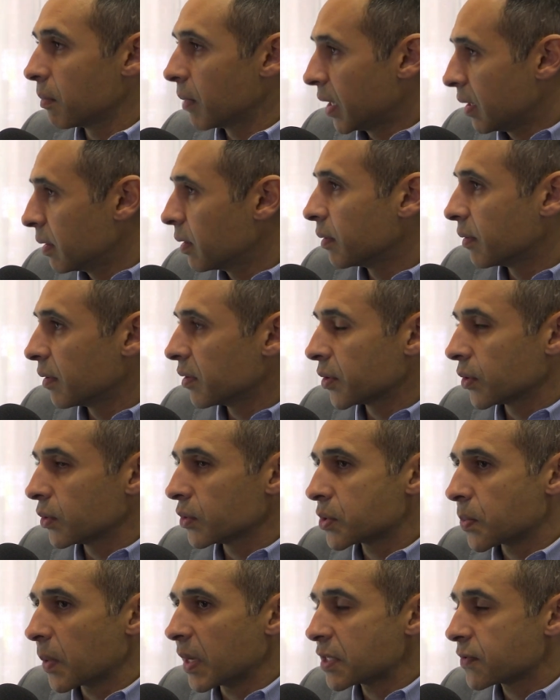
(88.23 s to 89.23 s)
in the
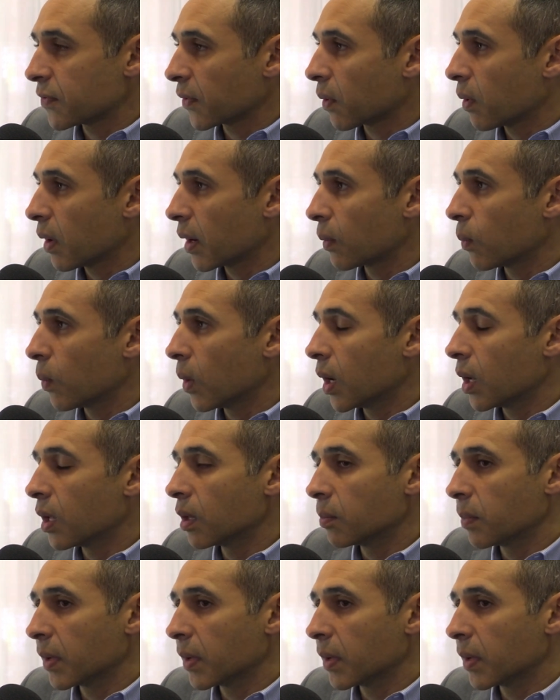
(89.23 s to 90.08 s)
digital space for quite a while,